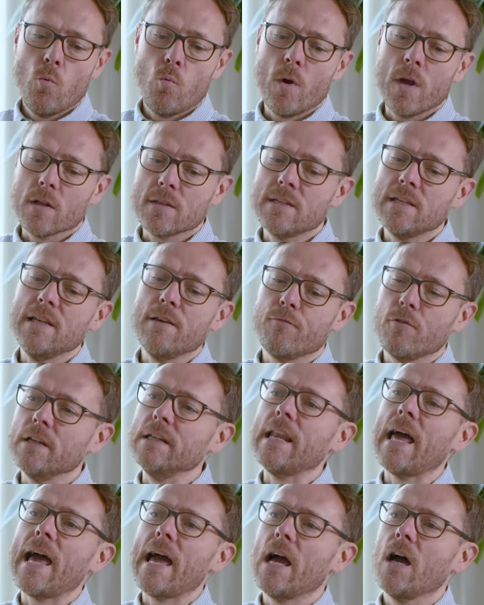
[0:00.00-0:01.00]
We are
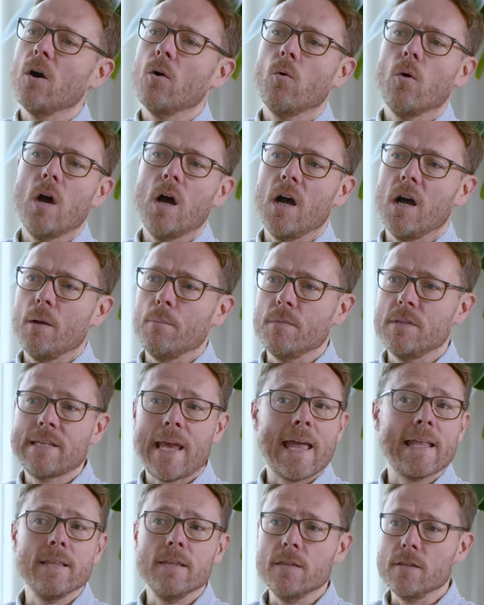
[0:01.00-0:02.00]
delivering now
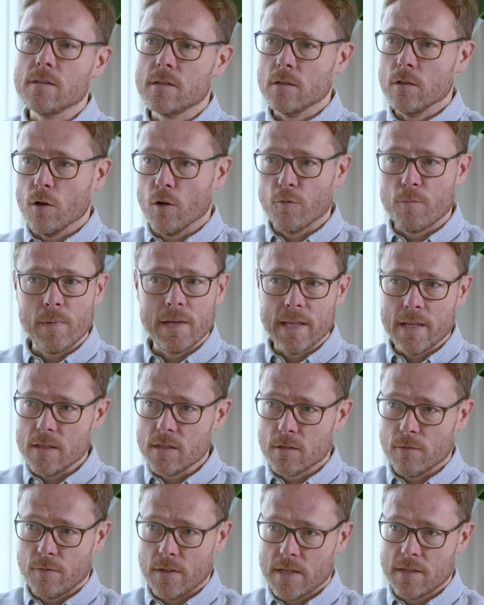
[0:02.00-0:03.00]
tens of
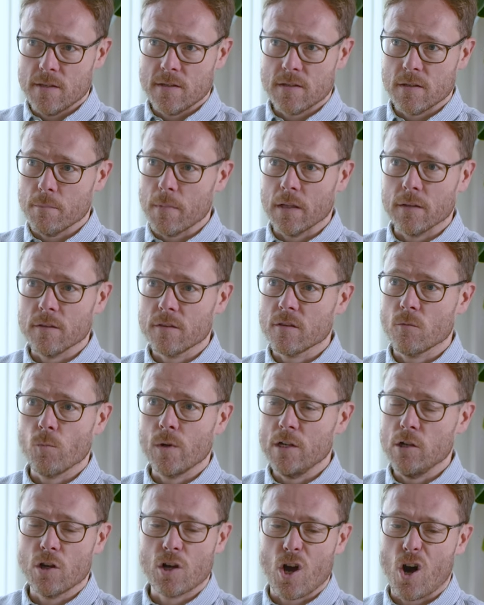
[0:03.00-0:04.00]
millions of listens a month, and
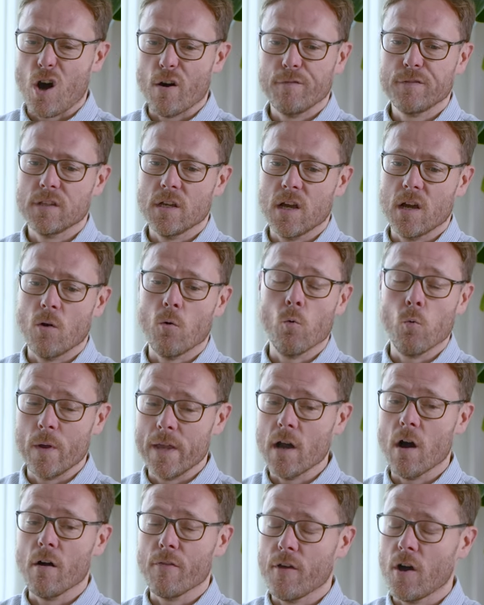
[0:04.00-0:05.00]
we look after, or
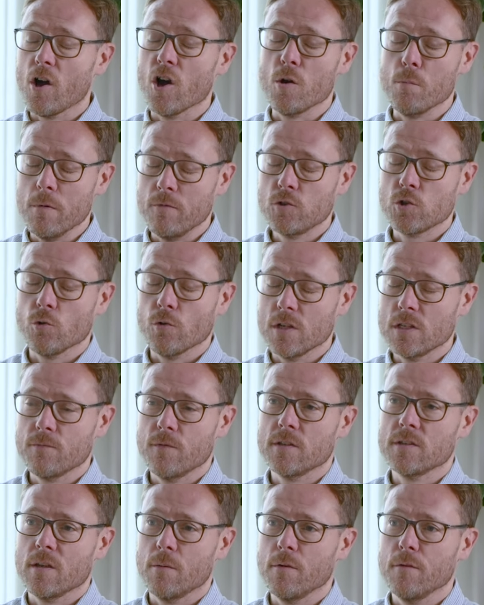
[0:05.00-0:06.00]
we are the home of choice
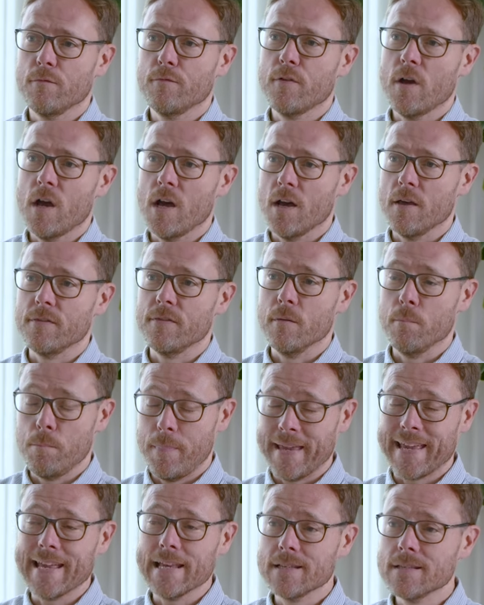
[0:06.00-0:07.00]
for some of the
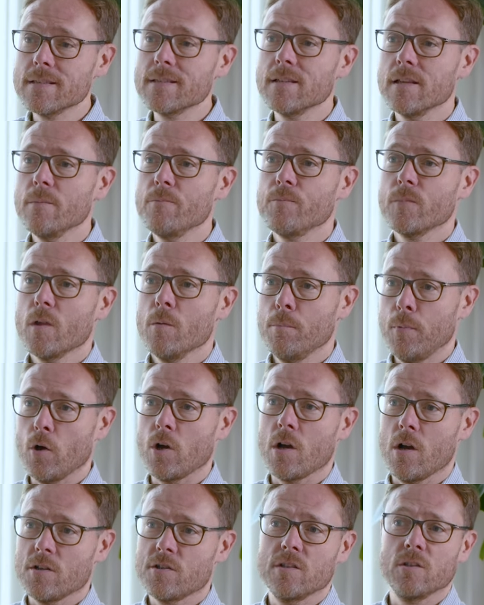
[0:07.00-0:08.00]
biggest
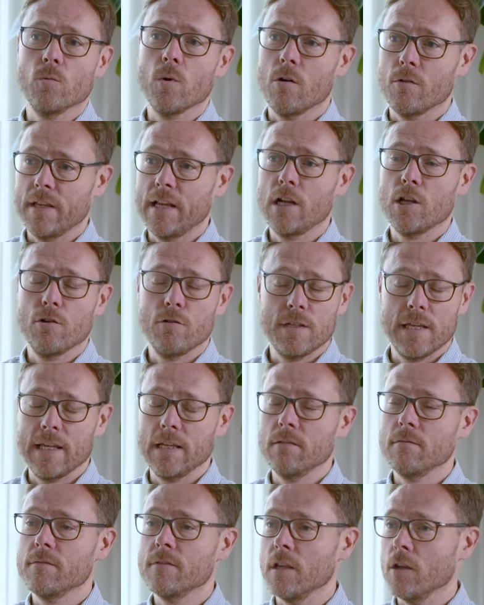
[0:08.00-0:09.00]
podcasts in the world,
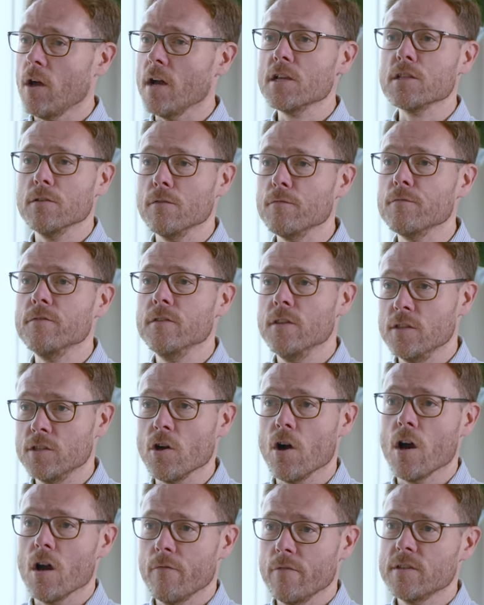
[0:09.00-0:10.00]
including the likes of The
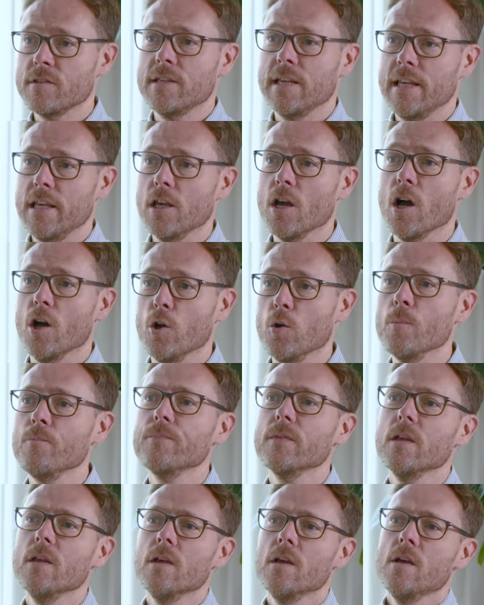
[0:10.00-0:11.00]
Diary of a CEO.
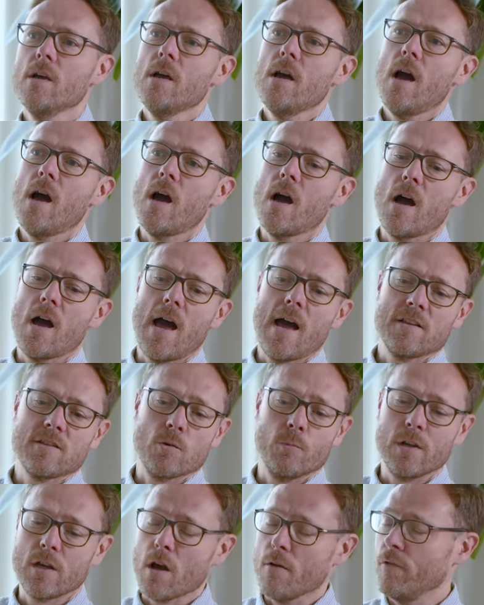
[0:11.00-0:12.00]

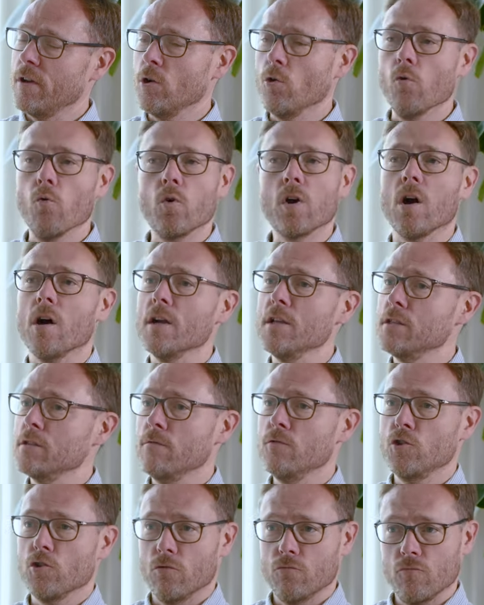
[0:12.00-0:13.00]
So we're covering all kinds
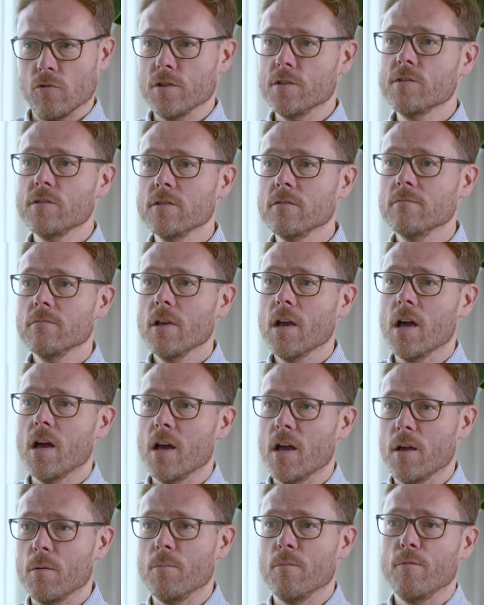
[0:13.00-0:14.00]
of genres
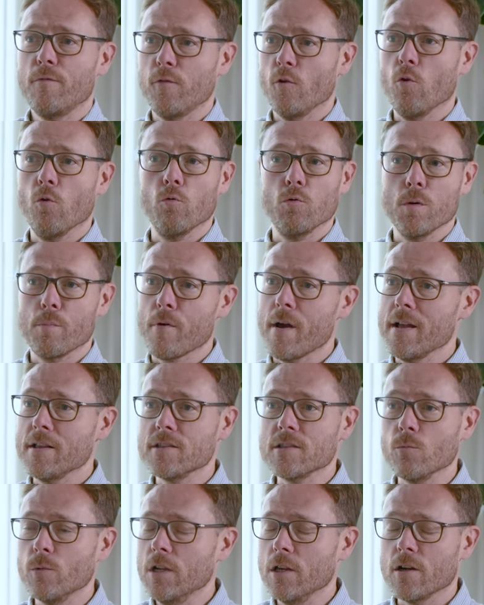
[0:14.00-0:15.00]
for all the
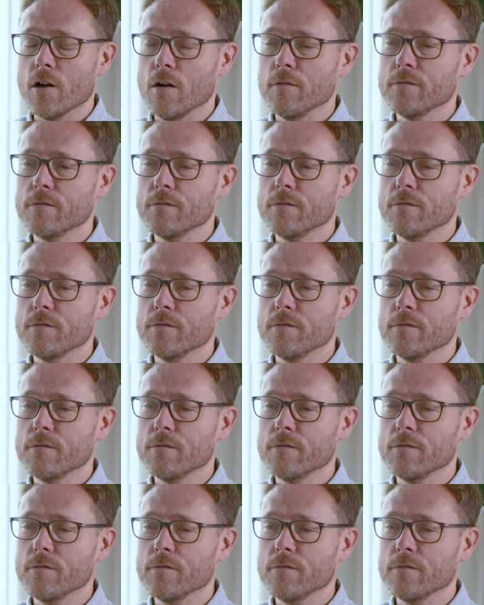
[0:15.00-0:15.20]
brands that we look